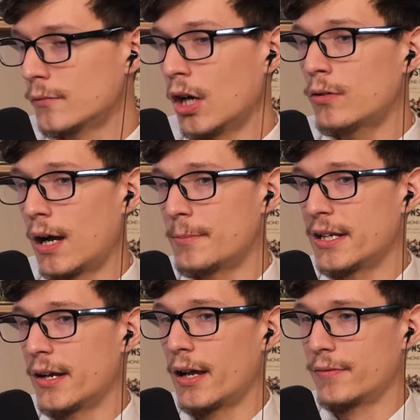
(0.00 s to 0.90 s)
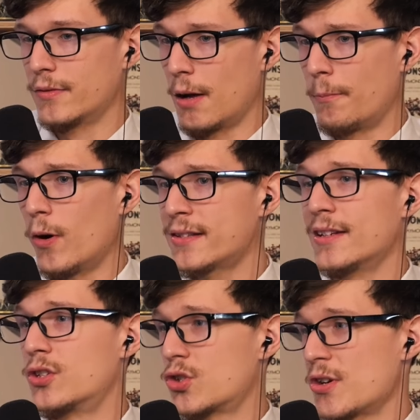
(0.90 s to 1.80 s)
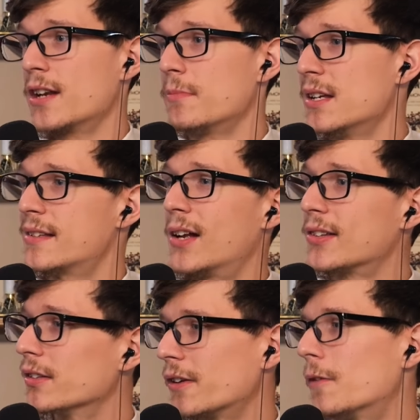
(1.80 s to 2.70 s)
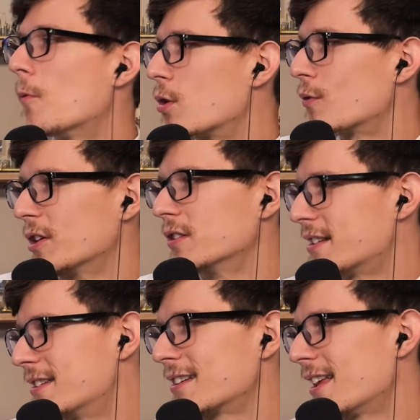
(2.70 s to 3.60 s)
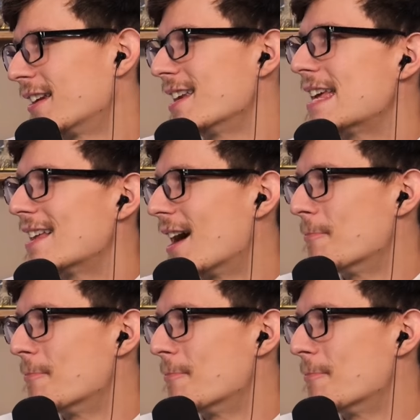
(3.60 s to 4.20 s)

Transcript: No, I mean, a poisonous tree to me sounds a little more realistic than a